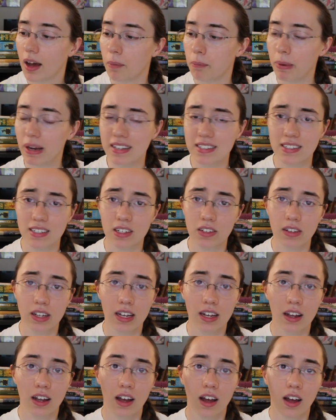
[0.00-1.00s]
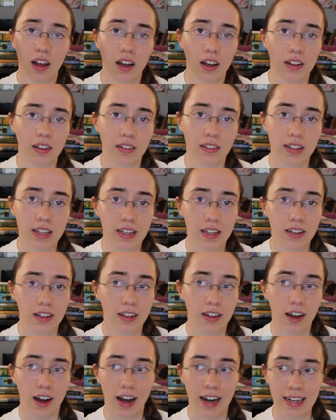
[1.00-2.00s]
Basically,
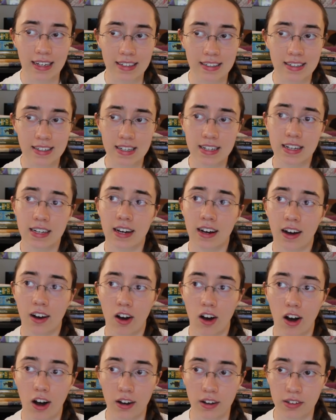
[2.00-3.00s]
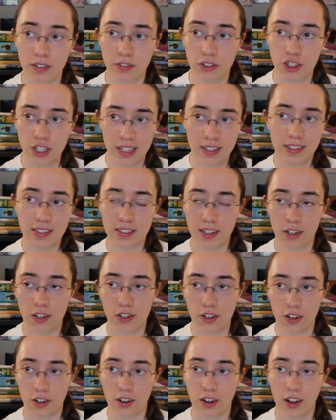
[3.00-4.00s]
the idea of
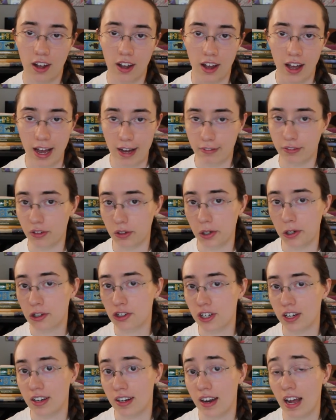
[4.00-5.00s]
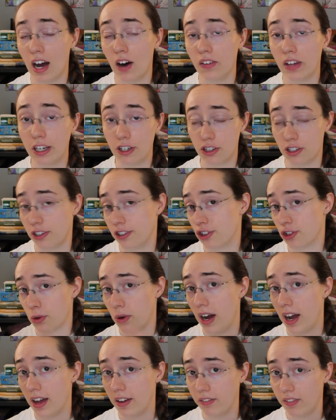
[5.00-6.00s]
gene-centered evolution and how that should
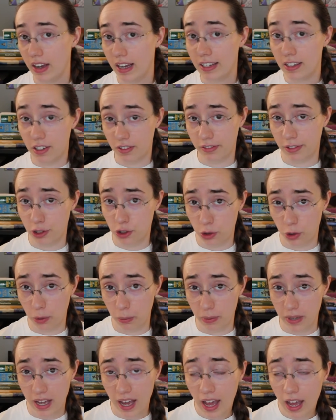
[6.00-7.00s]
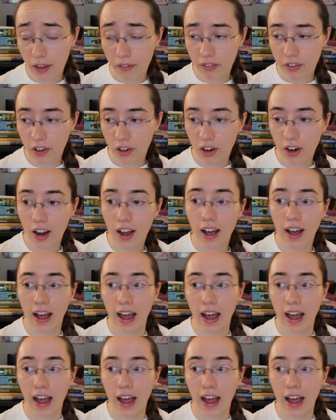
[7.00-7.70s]
drive individual behavior